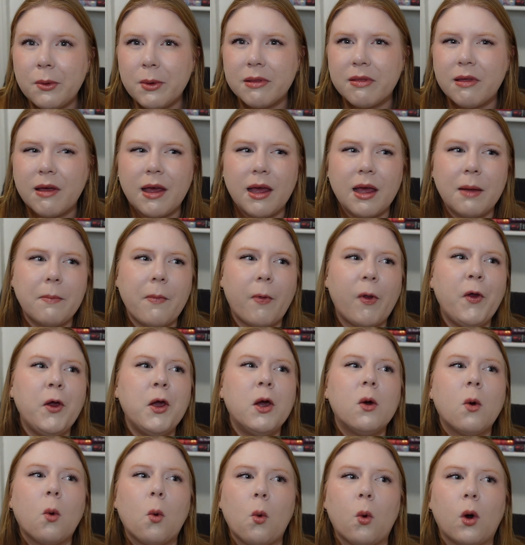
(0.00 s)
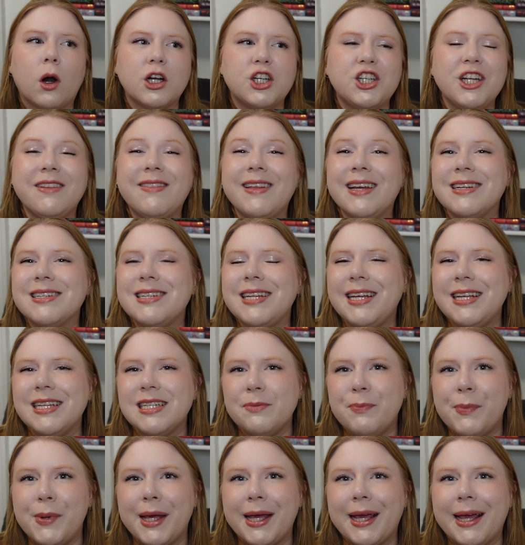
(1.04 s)
with him or she thinks he's
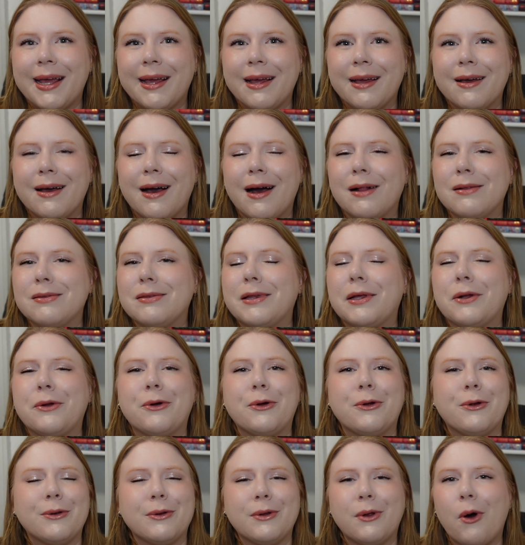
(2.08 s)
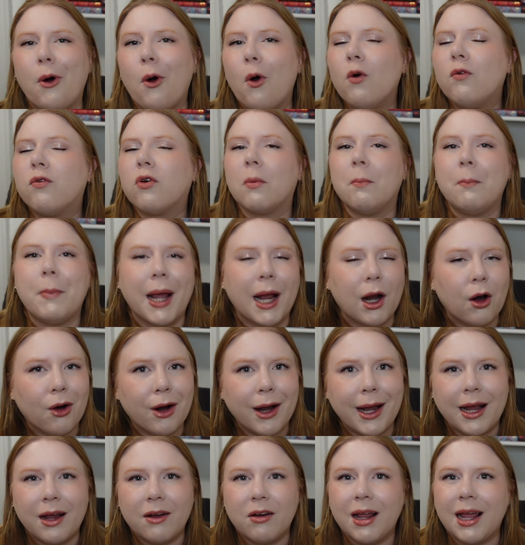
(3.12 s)
being a little
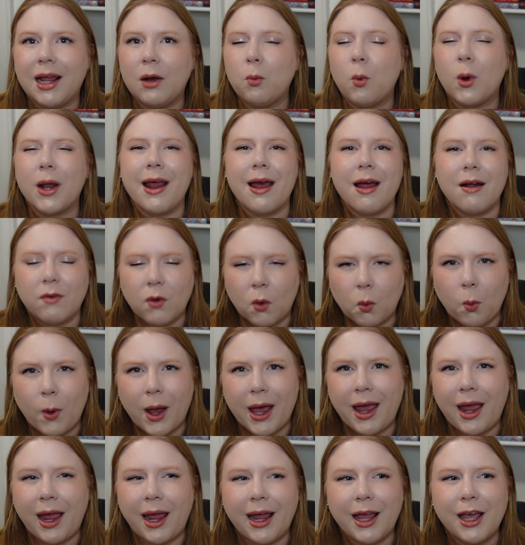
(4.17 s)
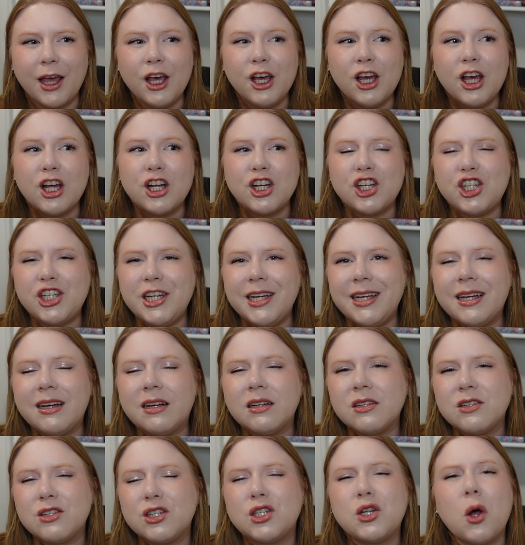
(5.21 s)
overbearing in whatever way, she
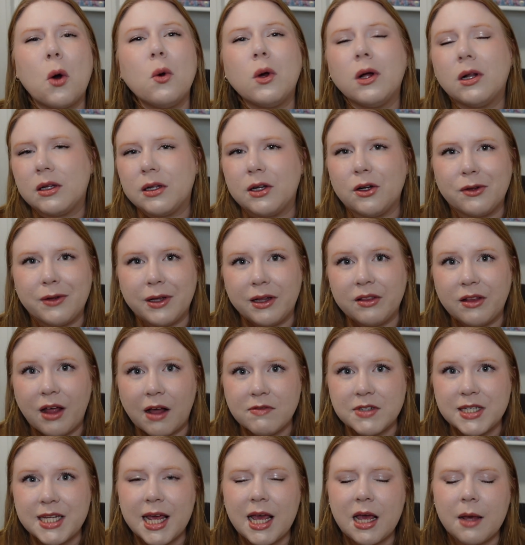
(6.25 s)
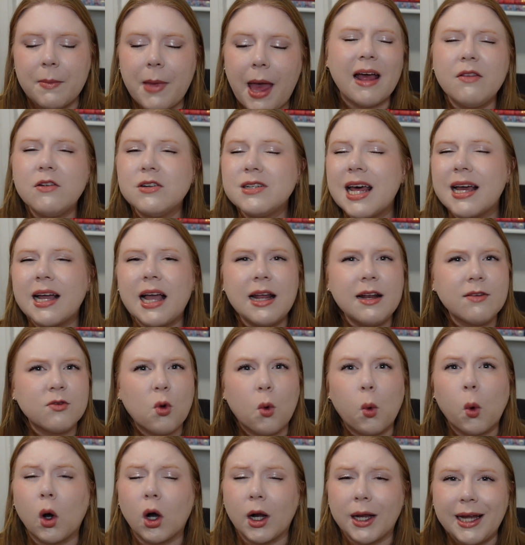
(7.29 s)
so clearly loves loves him. And there's that kind of
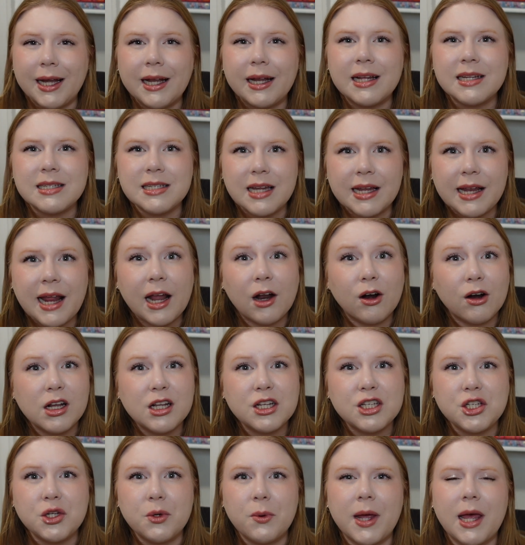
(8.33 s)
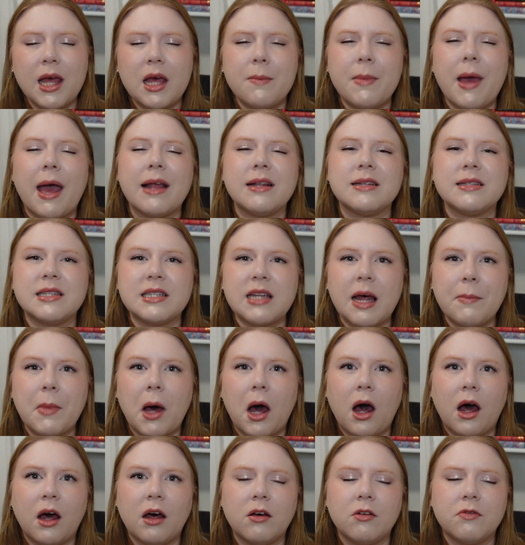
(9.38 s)
quirkiness inherent to him, and some
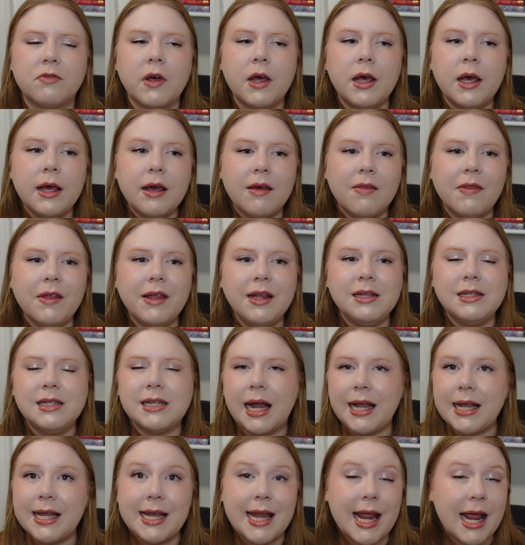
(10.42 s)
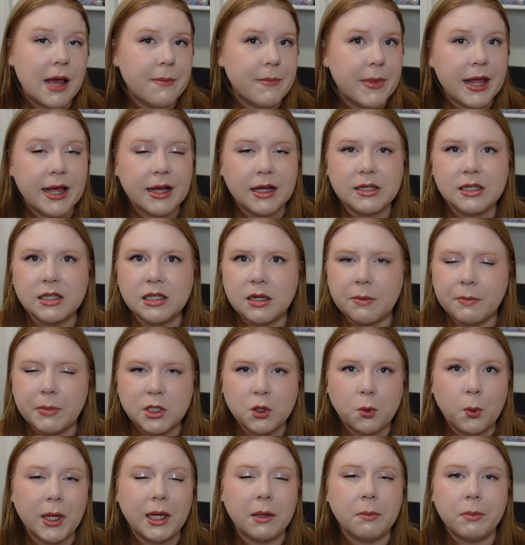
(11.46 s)
of the dynamics
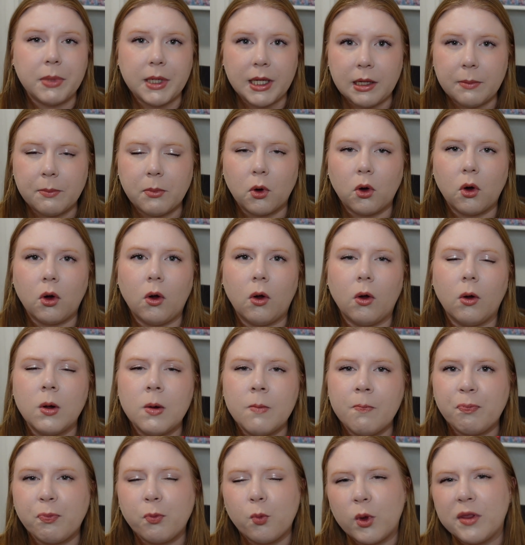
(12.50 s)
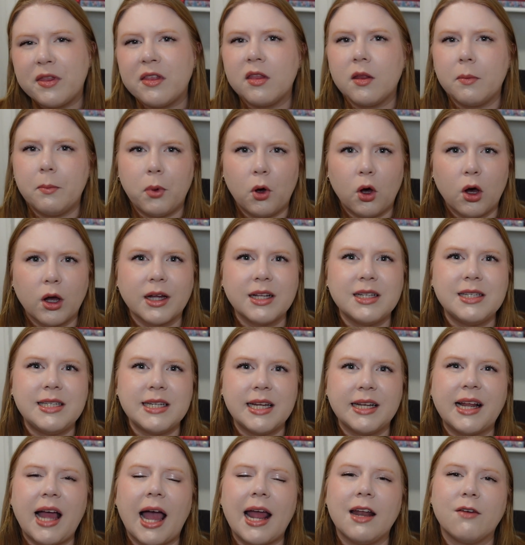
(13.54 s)
between people within the book
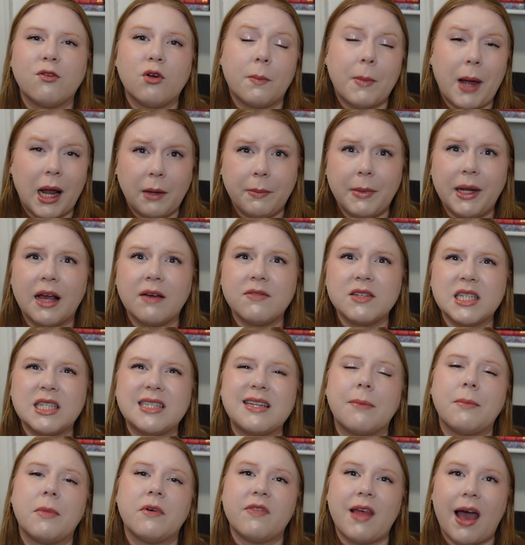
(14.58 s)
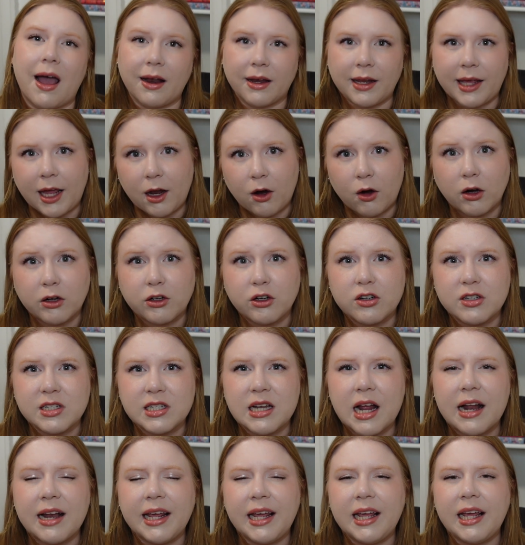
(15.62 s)
did kind of remind me of some of that character
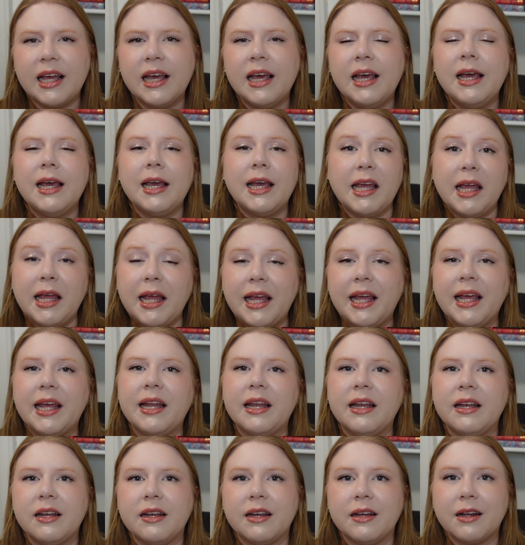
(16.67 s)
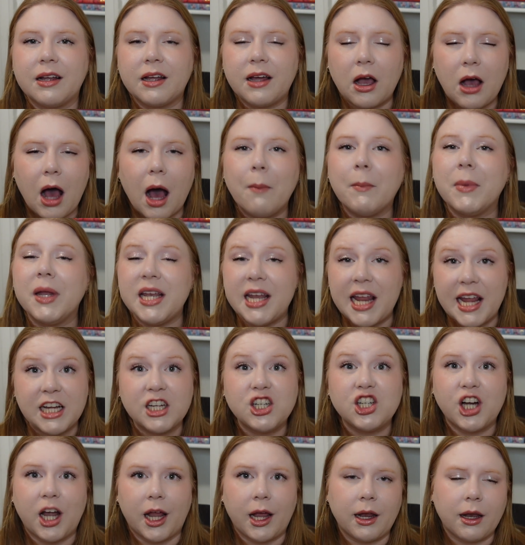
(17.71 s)
study in
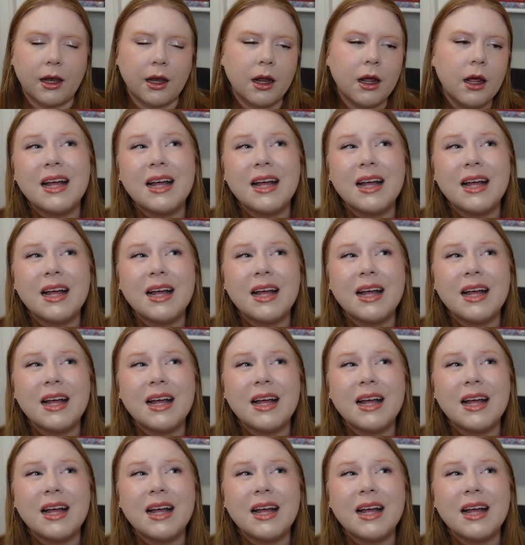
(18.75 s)
combination.